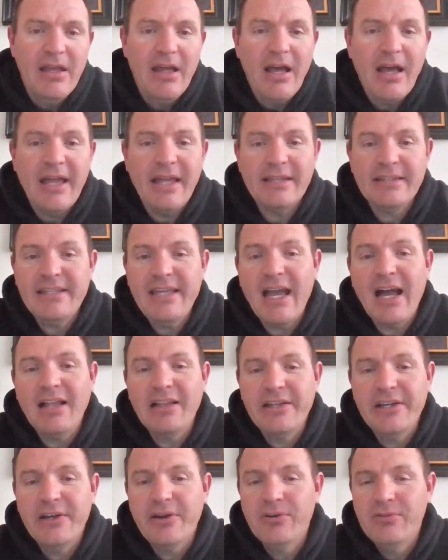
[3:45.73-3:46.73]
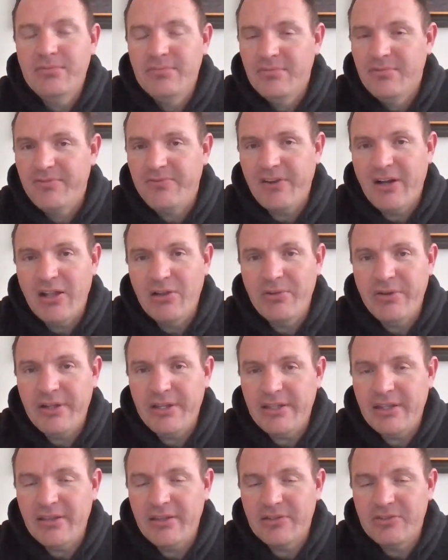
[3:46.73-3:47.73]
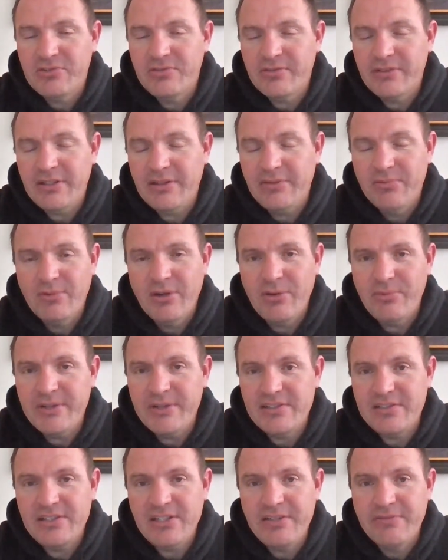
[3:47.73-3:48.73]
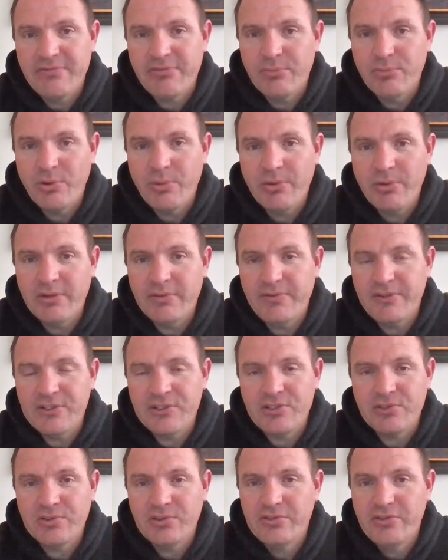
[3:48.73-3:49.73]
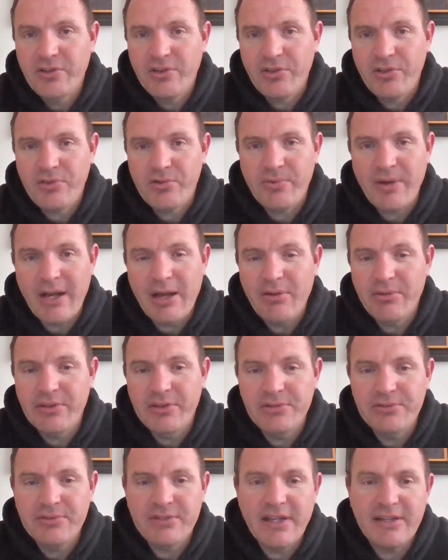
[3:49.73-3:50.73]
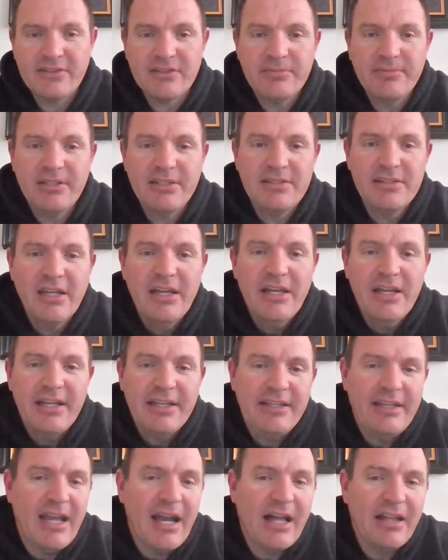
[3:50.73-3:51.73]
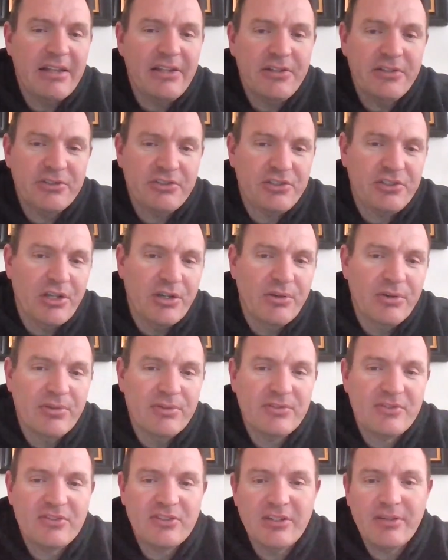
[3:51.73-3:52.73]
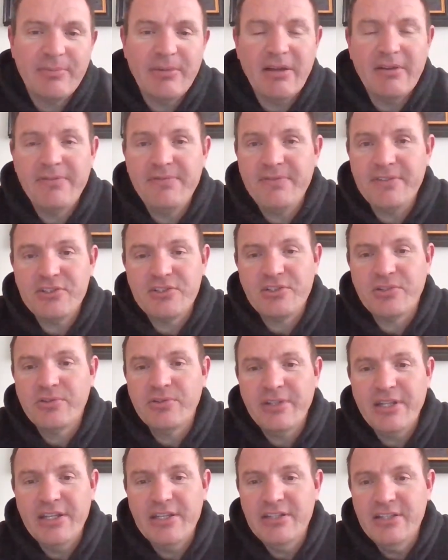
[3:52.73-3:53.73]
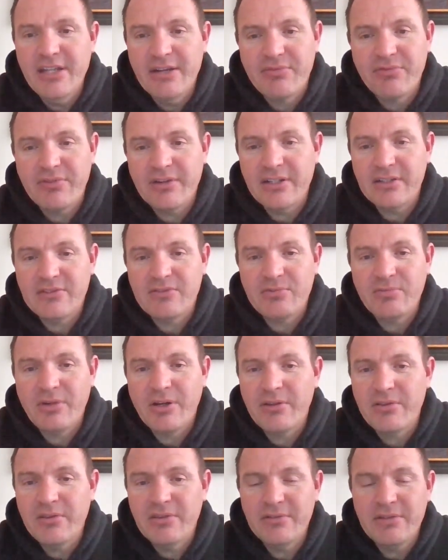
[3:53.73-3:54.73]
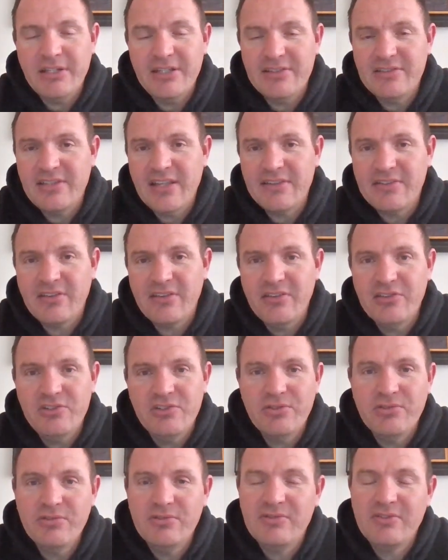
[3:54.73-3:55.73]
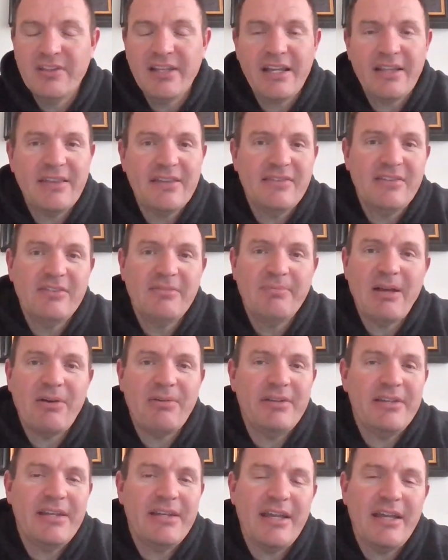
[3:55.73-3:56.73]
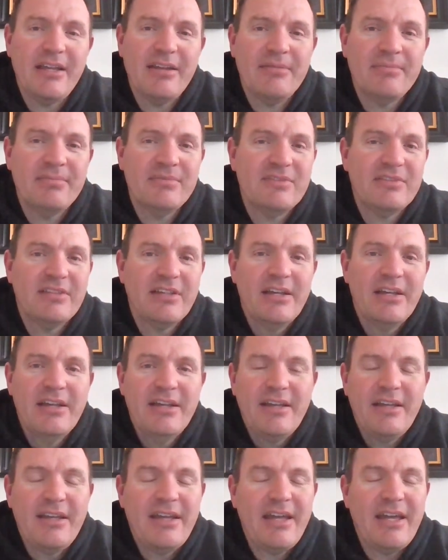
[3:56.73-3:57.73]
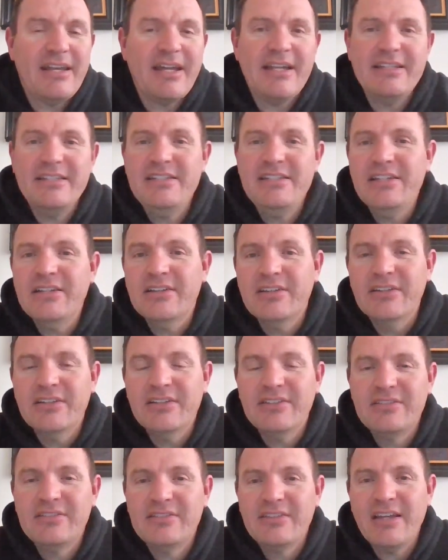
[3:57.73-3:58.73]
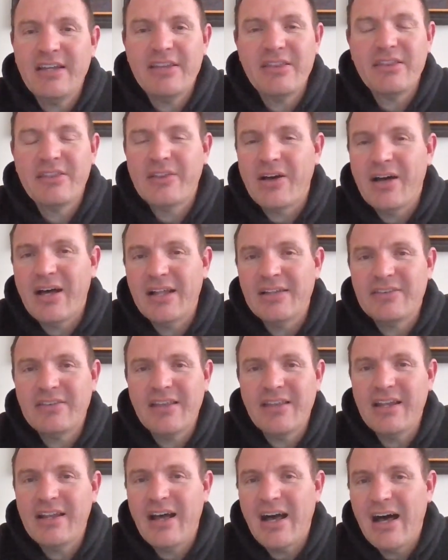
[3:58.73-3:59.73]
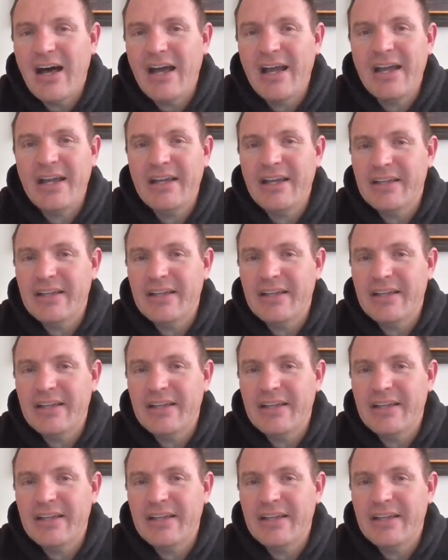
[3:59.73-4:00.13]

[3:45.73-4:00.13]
And Gallio, following in what we see from Roman officials throughout the New Testament, Gallio shows some official indifference where he says to the Jews, like, this is about names and ideas and thoughts that I,